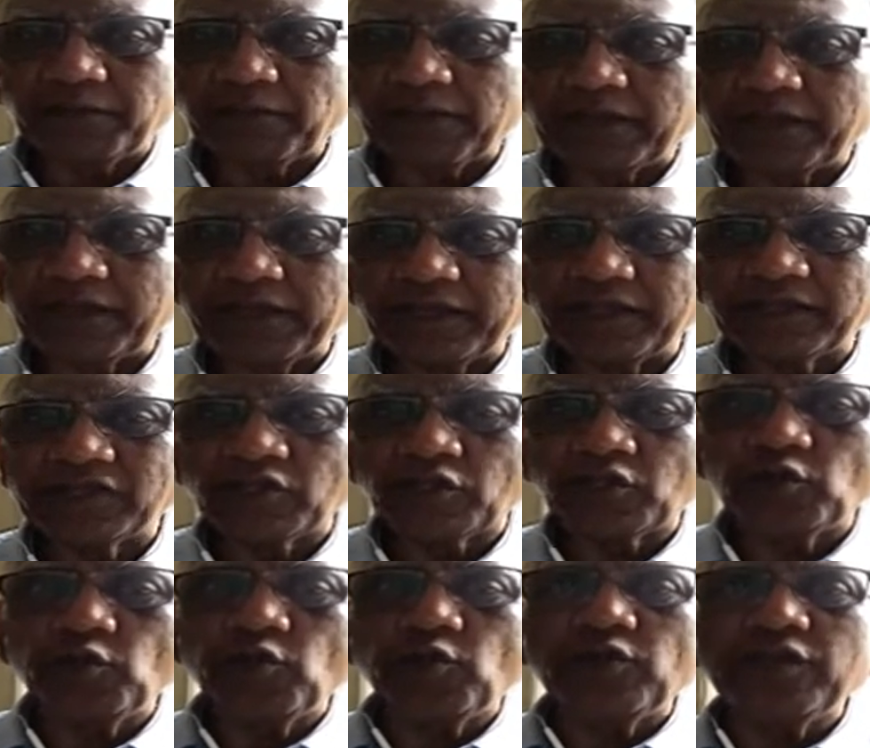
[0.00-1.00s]
It's a
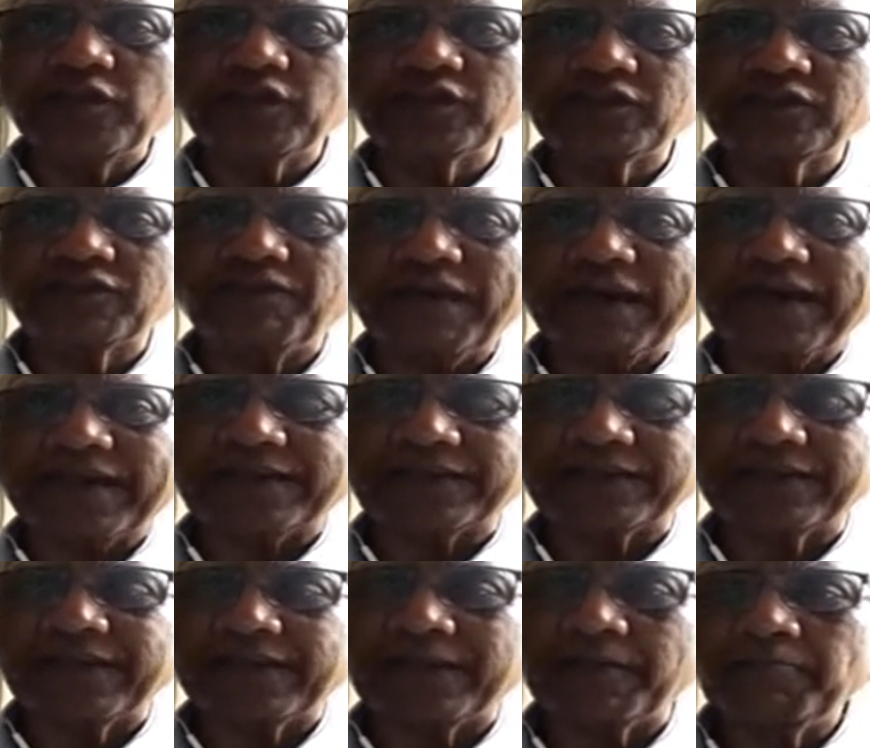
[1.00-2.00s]
curious fact
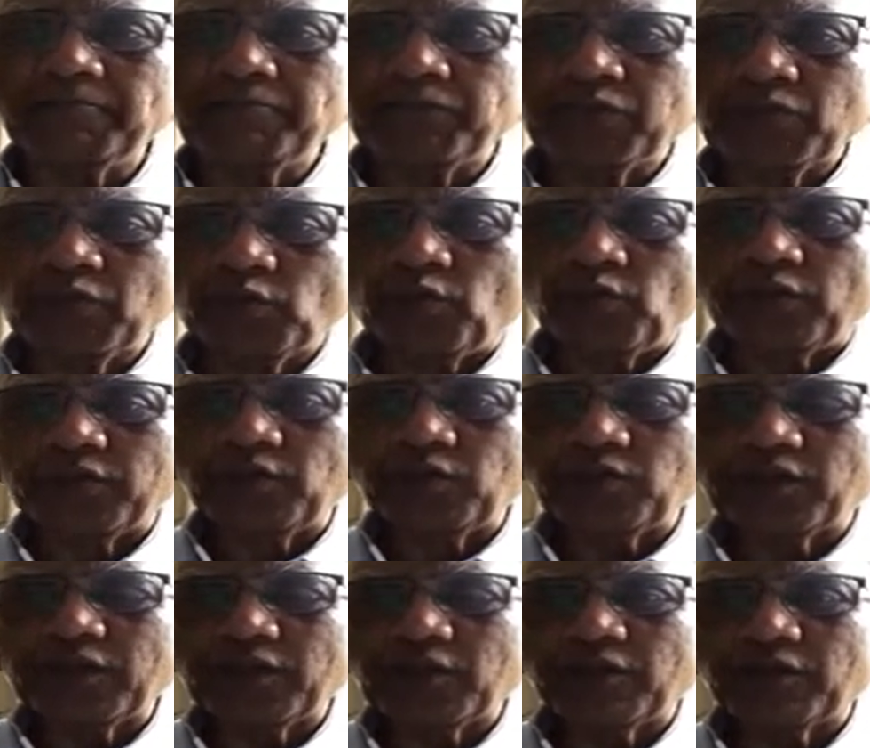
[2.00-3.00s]
that whether
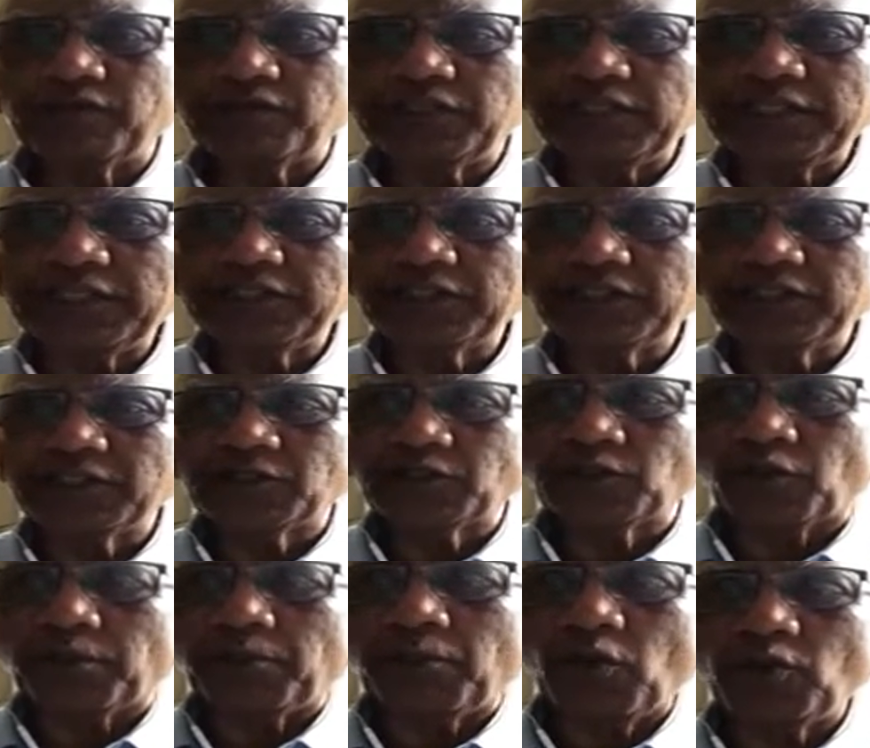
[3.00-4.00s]
you think of Jesus
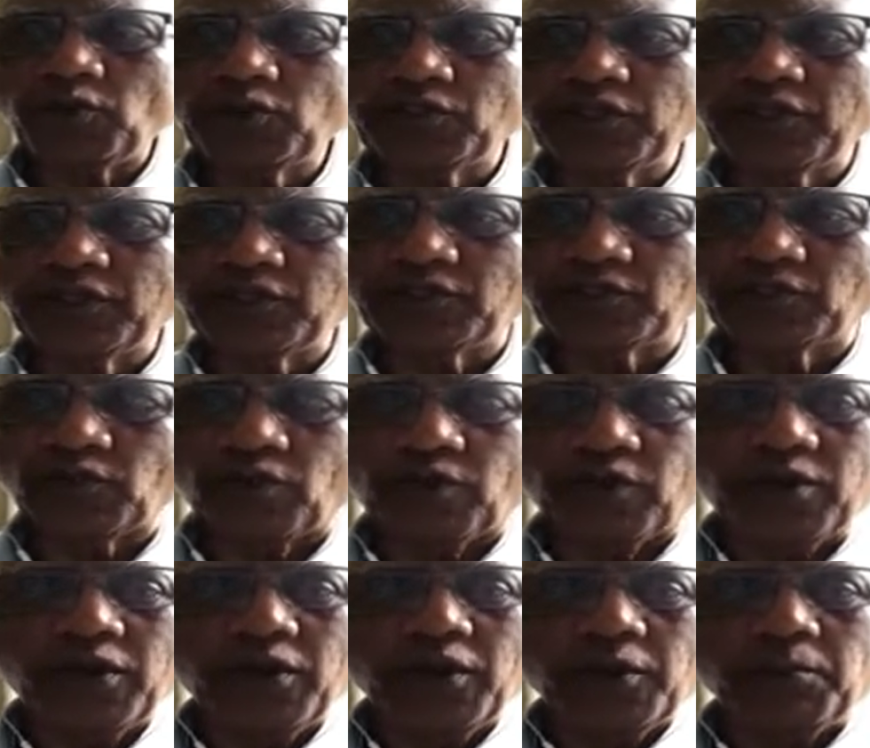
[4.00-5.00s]
or Moses
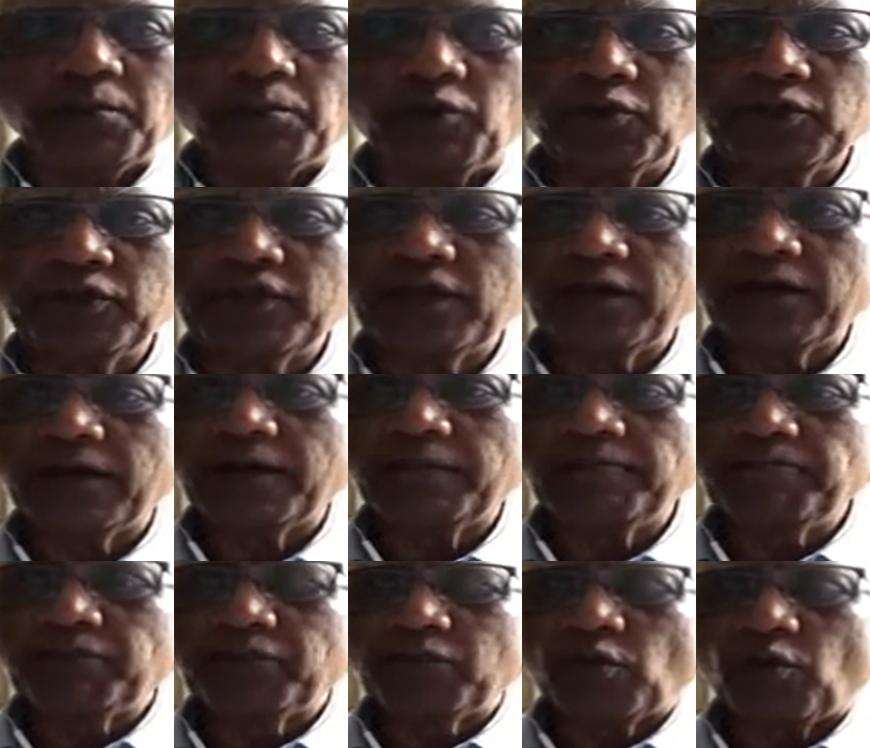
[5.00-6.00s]
or Buddha
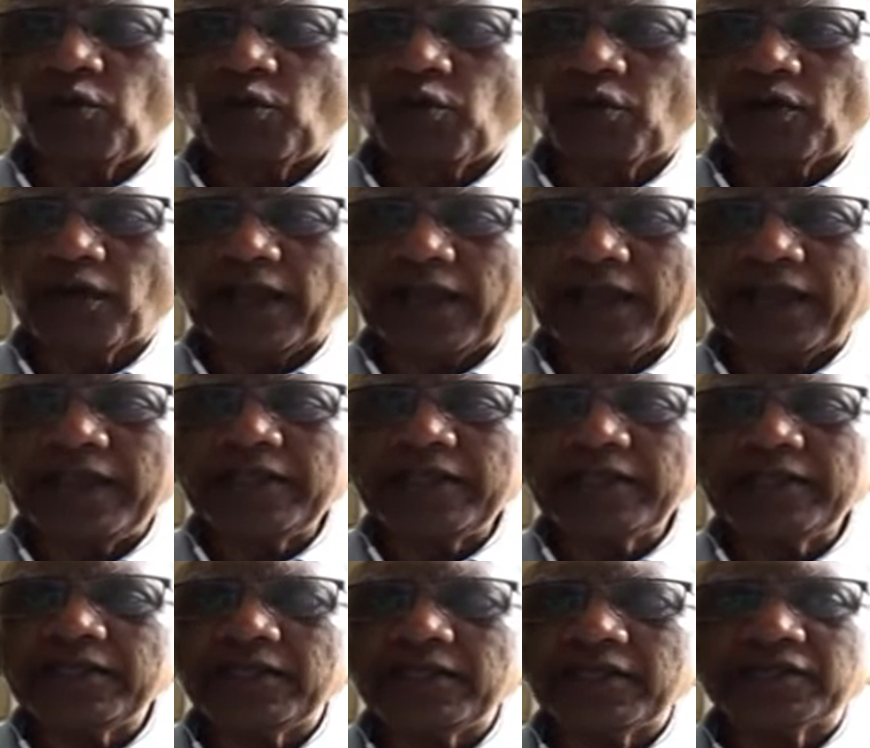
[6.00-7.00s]
or
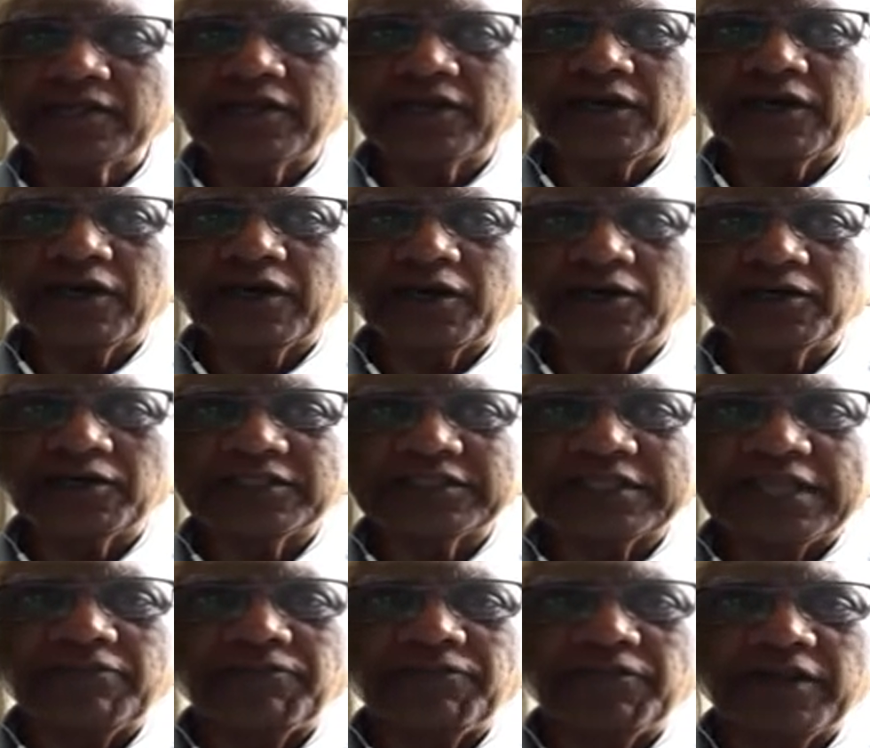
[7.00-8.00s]
any
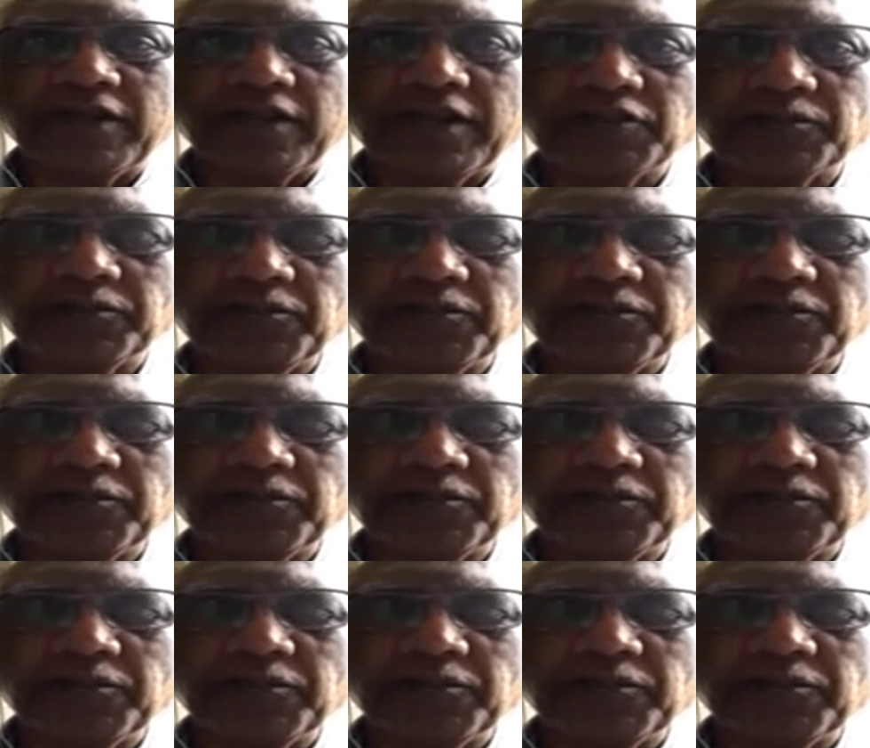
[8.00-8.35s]
self-realized